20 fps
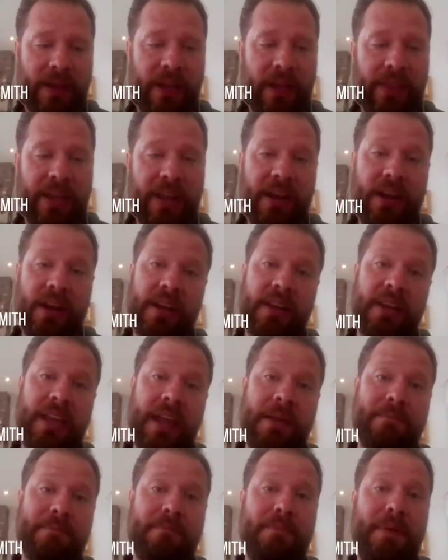And then I
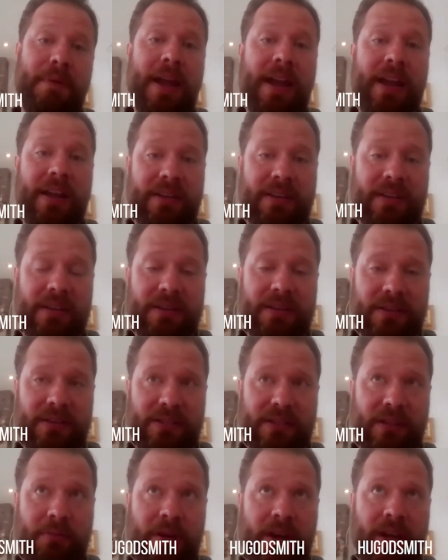came back,
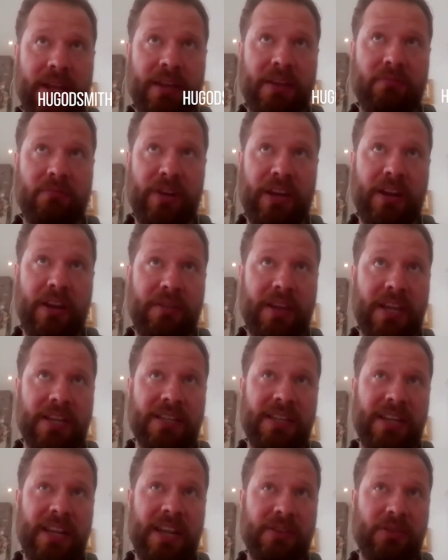so I
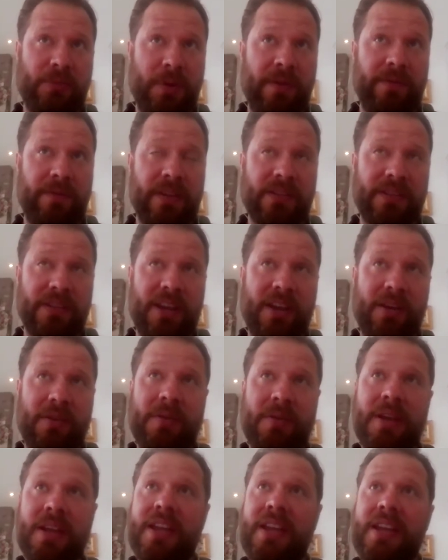relocated here 12 years ago.